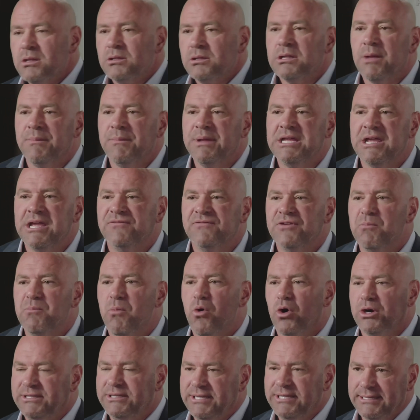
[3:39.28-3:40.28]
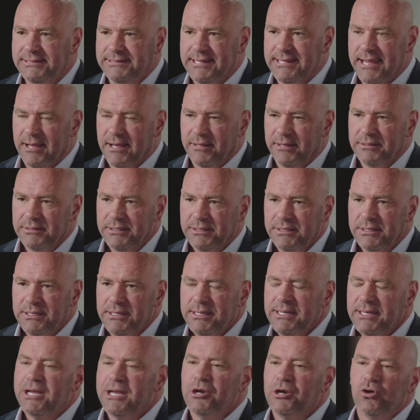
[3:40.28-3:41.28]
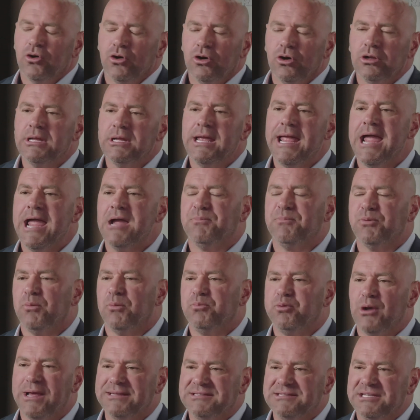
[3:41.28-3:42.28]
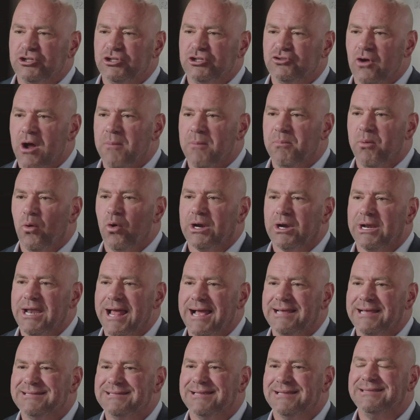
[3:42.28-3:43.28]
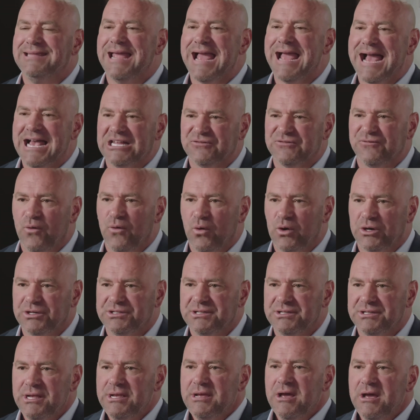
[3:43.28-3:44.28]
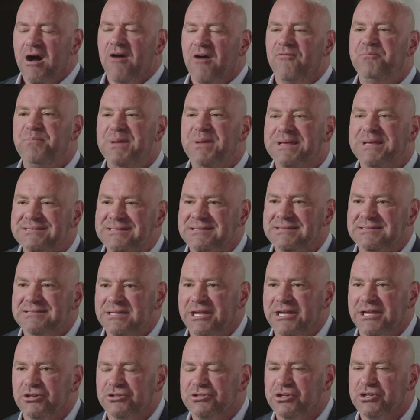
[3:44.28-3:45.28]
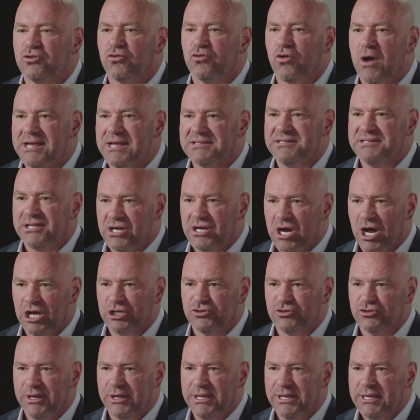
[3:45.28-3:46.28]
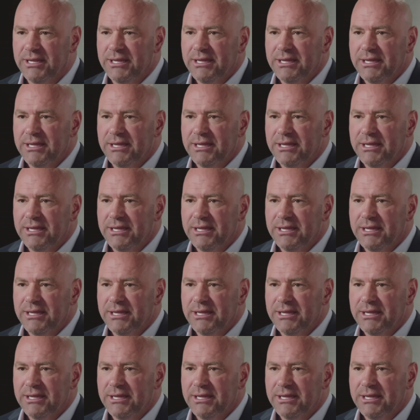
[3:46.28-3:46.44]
Let me give you more detail. In early April, President Trump organized a task force of business leaders across the country,